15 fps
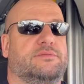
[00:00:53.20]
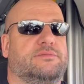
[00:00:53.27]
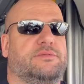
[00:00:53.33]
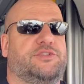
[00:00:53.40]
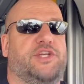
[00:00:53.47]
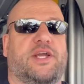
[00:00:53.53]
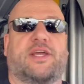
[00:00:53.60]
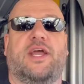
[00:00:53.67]

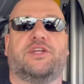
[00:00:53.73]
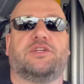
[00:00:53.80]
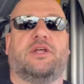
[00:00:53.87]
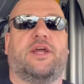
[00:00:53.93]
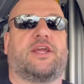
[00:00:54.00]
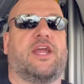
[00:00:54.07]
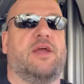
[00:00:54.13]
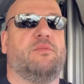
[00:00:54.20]
Check engine
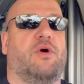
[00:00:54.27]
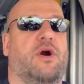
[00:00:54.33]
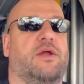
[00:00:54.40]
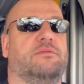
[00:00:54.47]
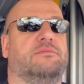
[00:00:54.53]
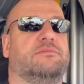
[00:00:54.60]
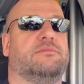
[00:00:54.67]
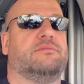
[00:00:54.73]
light came
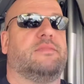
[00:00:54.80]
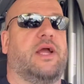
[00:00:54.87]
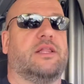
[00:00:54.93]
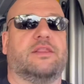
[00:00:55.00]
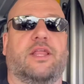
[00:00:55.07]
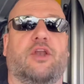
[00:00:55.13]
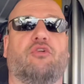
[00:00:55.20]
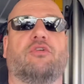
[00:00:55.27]
on. I
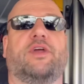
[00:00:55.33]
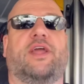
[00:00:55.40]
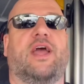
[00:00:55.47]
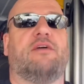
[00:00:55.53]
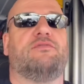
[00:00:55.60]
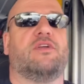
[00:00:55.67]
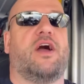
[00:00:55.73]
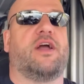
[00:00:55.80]
literally
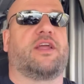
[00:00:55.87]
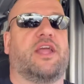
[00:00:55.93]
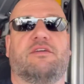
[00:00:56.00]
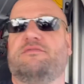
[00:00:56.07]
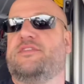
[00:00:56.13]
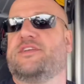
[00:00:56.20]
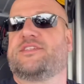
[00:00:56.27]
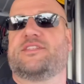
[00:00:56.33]
have not
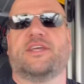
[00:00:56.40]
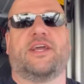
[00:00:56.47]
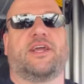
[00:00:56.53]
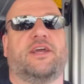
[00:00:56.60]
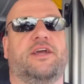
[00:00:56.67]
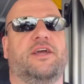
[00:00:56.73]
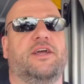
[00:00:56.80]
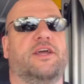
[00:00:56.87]
given this thing